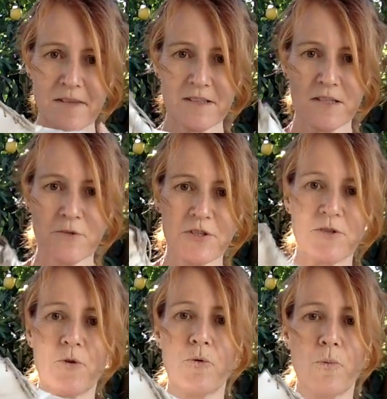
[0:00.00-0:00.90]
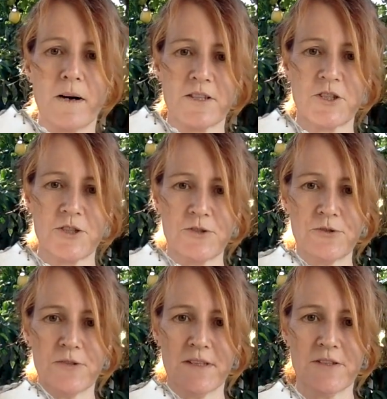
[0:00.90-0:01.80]
Because I wanted an all-white
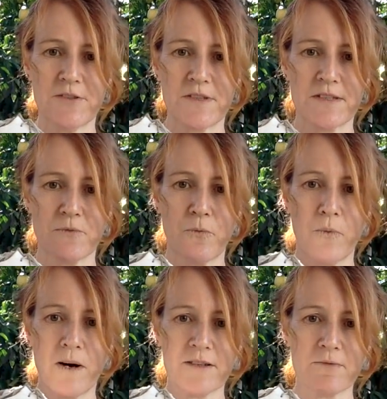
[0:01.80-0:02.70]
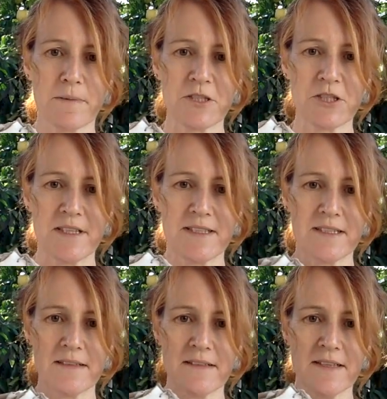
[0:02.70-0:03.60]
shoe, I used white rubber
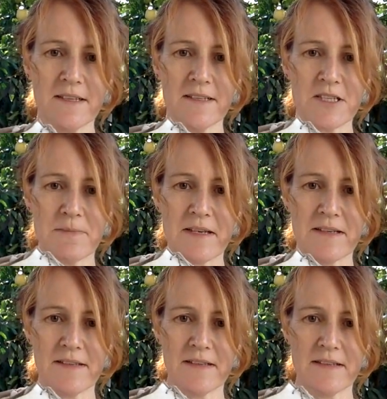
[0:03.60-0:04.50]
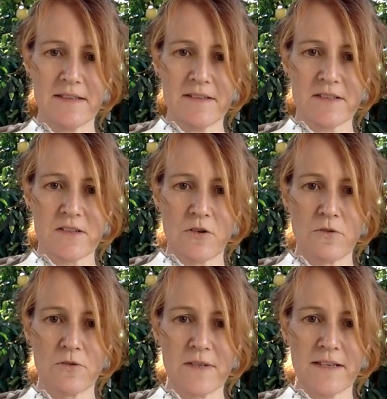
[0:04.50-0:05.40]
sheeting to make the
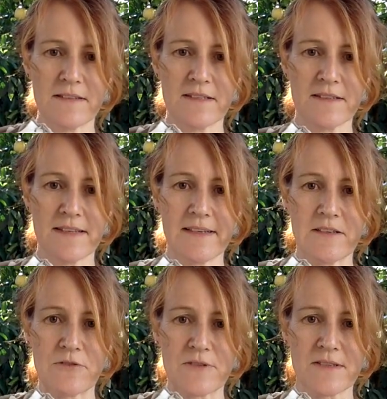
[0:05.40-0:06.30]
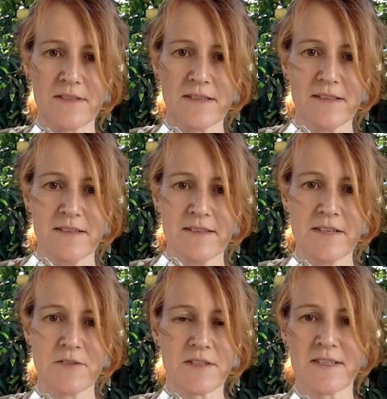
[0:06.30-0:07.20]
sole and the heels. The
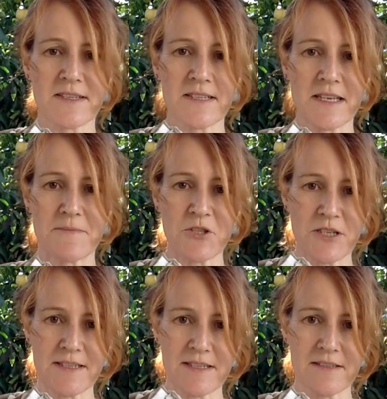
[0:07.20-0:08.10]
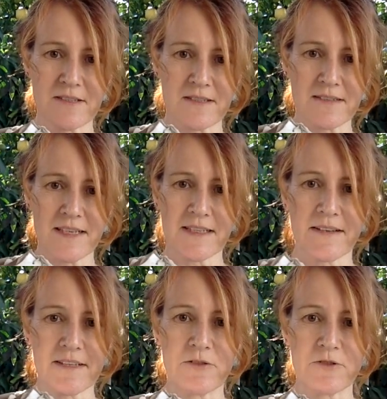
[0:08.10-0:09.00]
heels are just the same sheeting, just cut
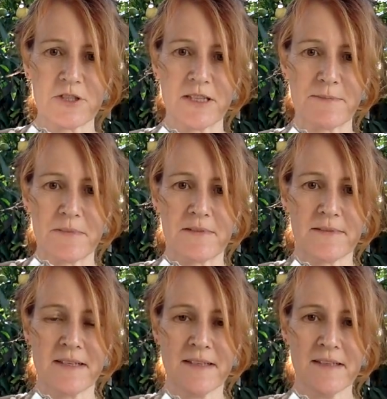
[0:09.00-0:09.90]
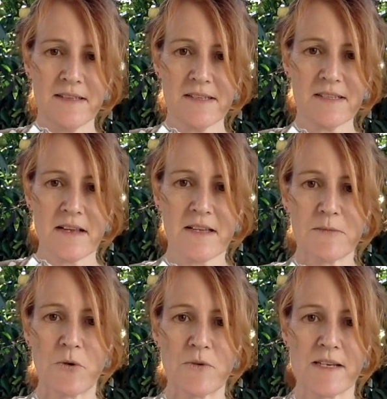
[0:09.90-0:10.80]
out the heel shape and sand
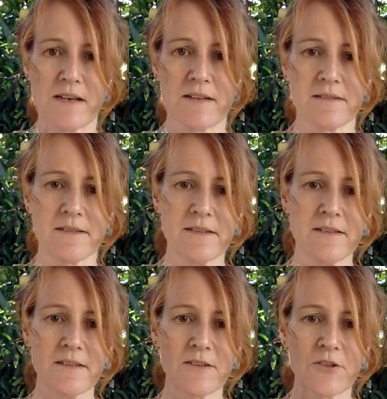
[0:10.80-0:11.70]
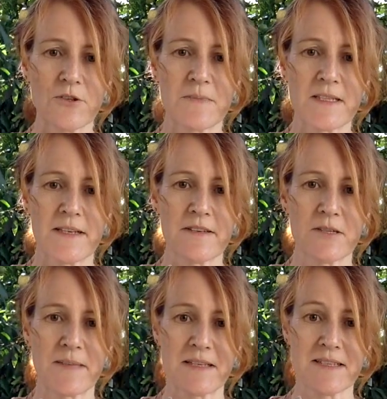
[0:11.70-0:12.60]
them all down, glue them together
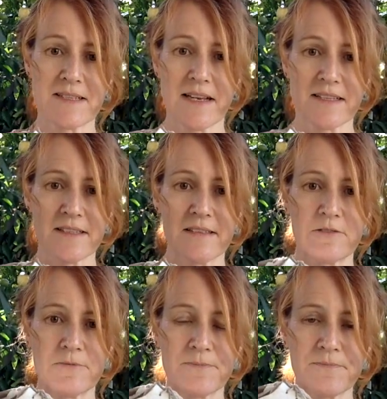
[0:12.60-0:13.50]
to make a stacked heel.